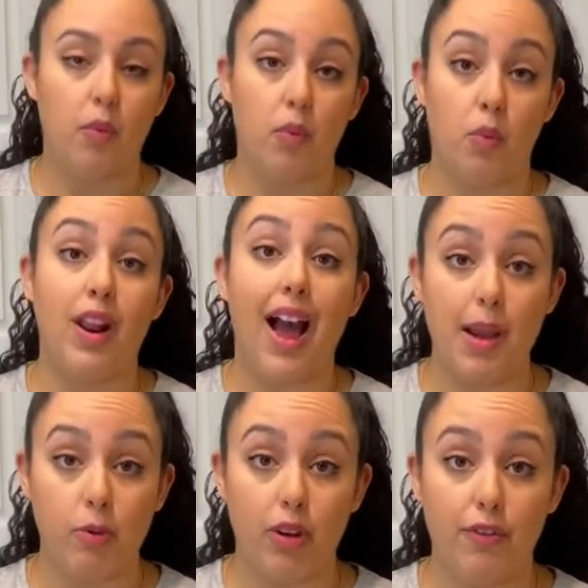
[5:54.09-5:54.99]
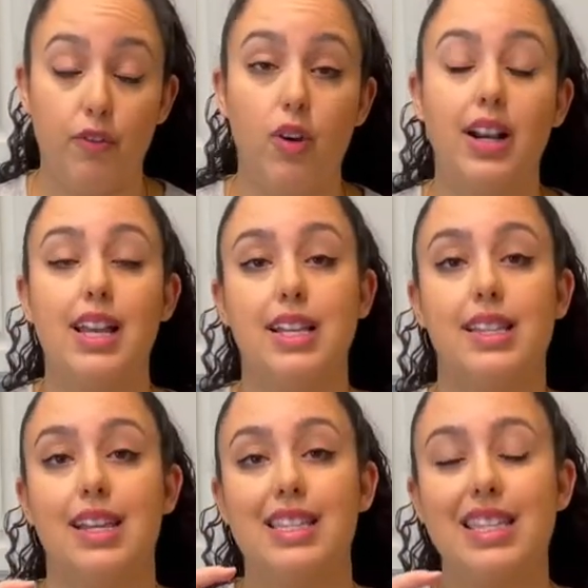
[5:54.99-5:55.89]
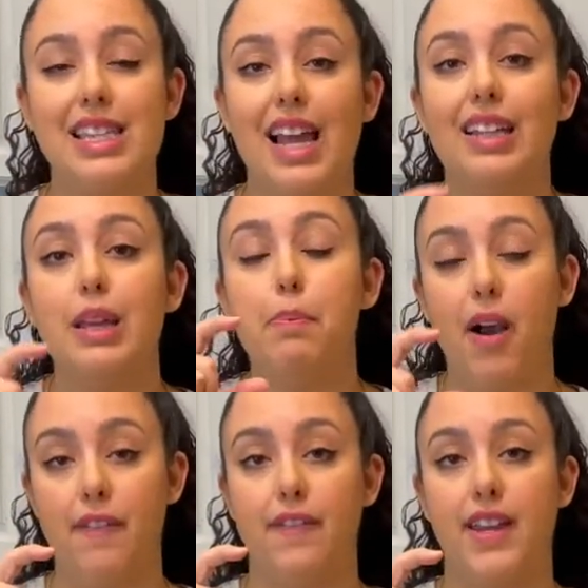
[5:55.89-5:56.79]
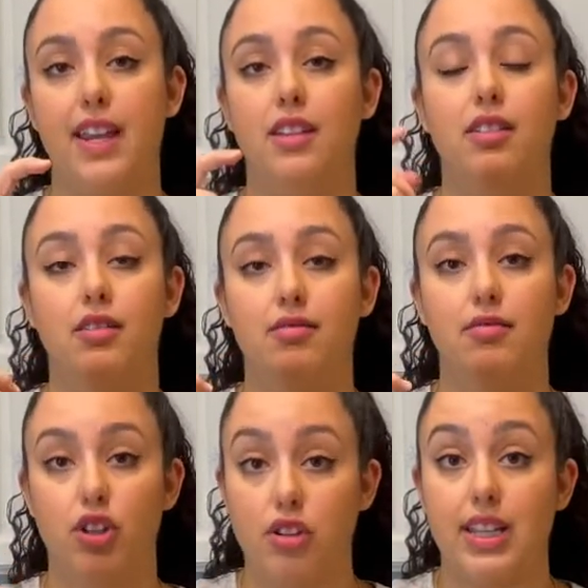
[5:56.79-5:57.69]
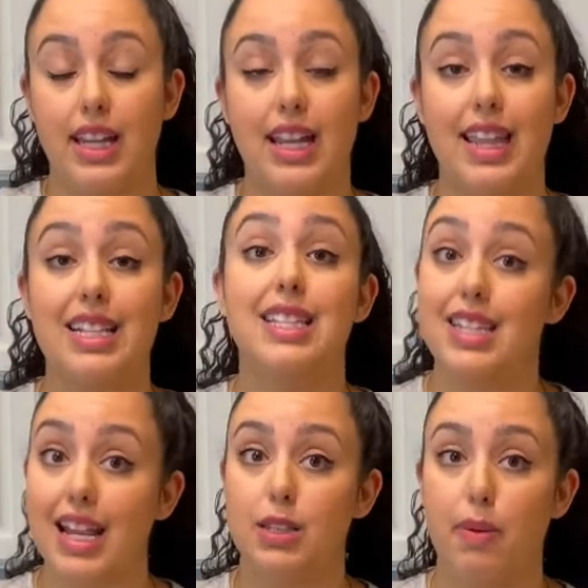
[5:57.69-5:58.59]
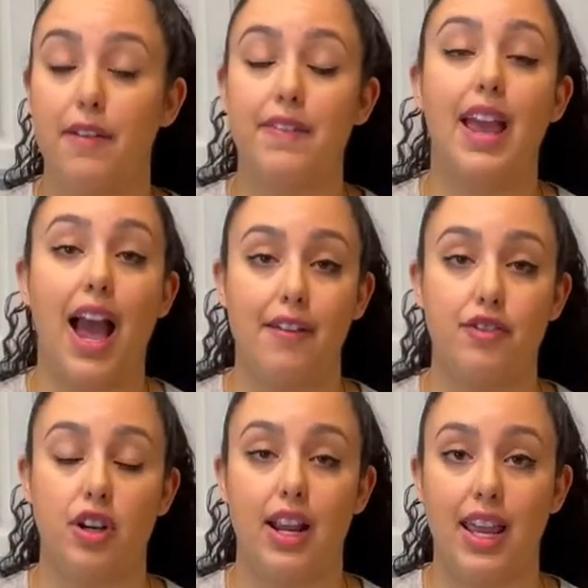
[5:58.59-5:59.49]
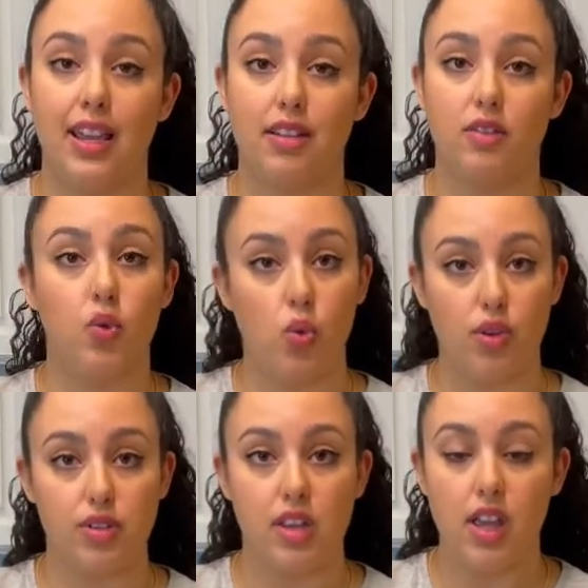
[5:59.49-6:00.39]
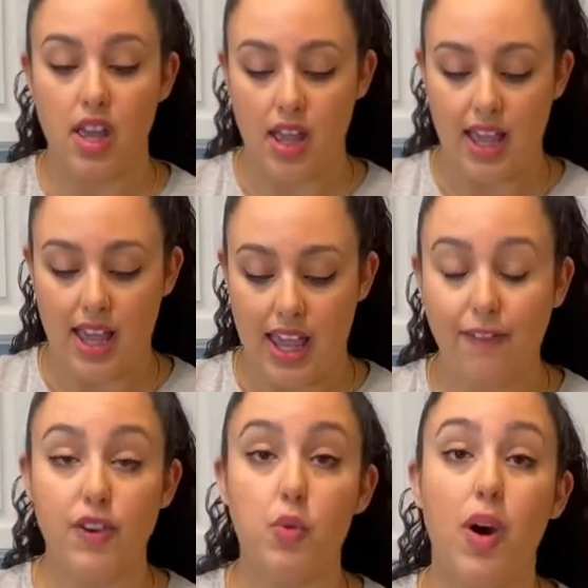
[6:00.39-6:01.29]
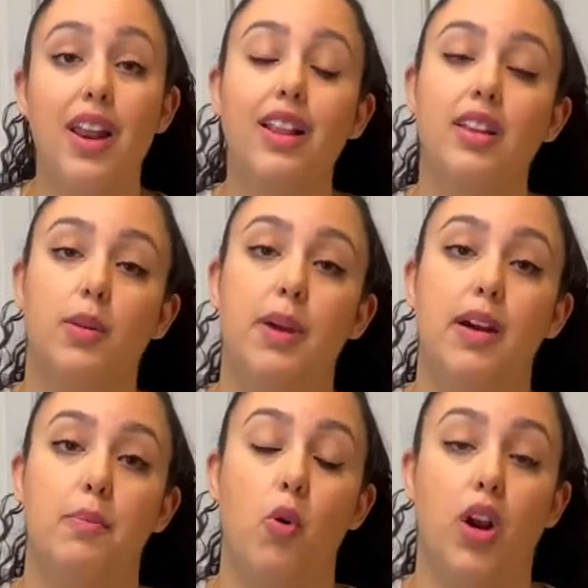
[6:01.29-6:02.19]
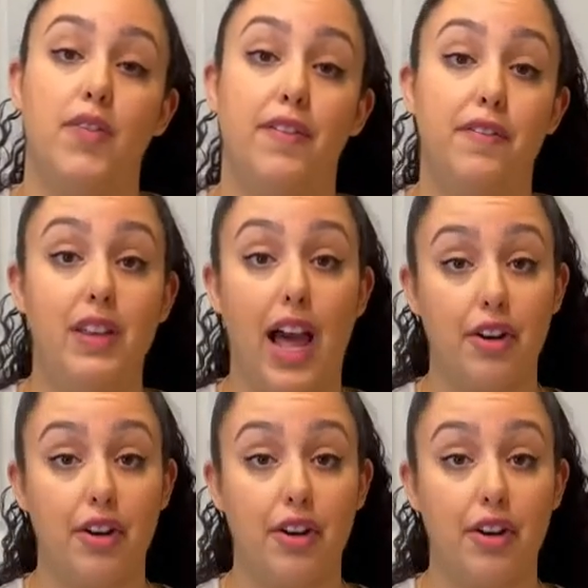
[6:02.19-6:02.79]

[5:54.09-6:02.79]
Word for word: What I'm going for is a slightly puffy cookie that stays puffy after it cools. If you want a little bit more of a flatter